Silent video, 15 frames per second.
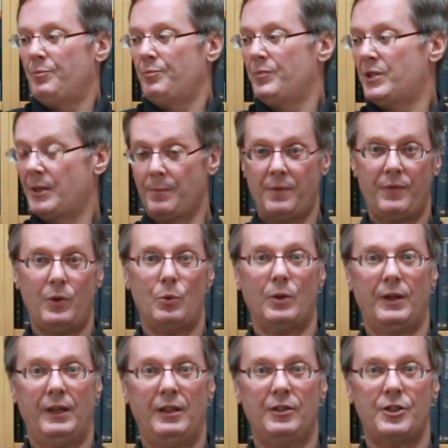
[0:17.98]
Some of you
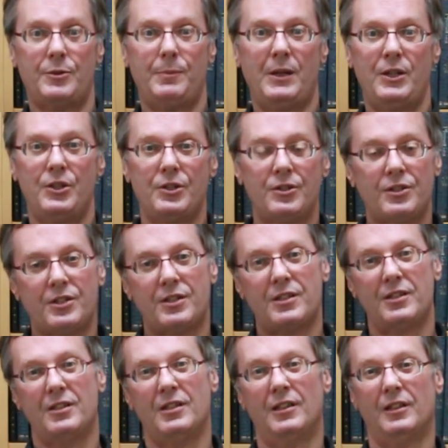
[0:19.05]
are English majors.
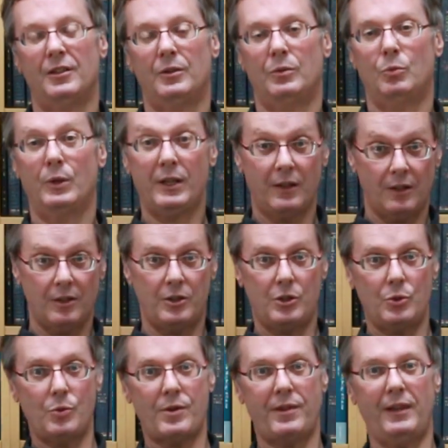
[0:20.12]
What are you going to
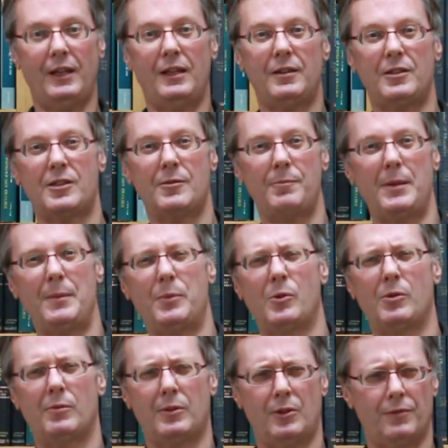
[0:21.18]
do with that? Some
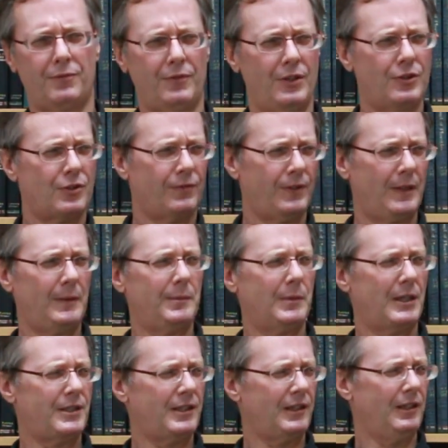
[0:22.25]
people, your friends or family
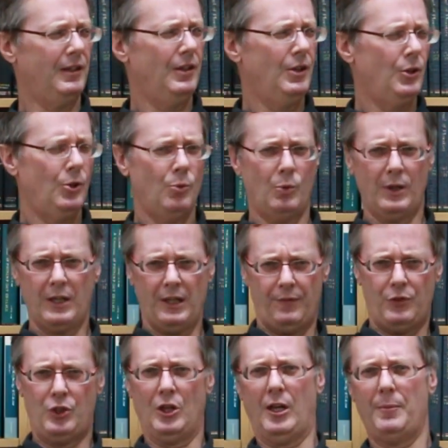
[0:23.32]
might say, what kind
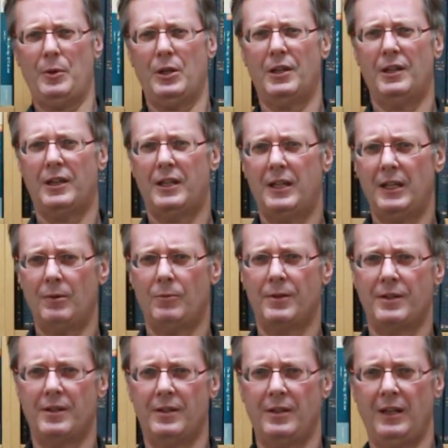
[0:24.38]
of job are you going to get
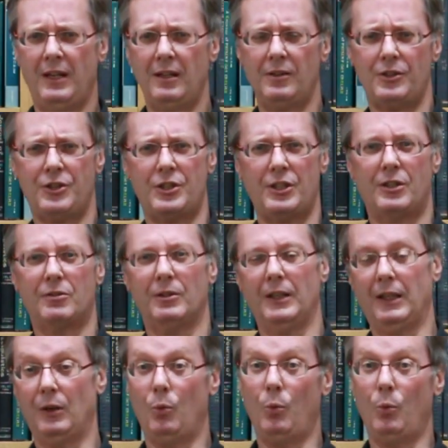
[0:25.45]
with an English degree?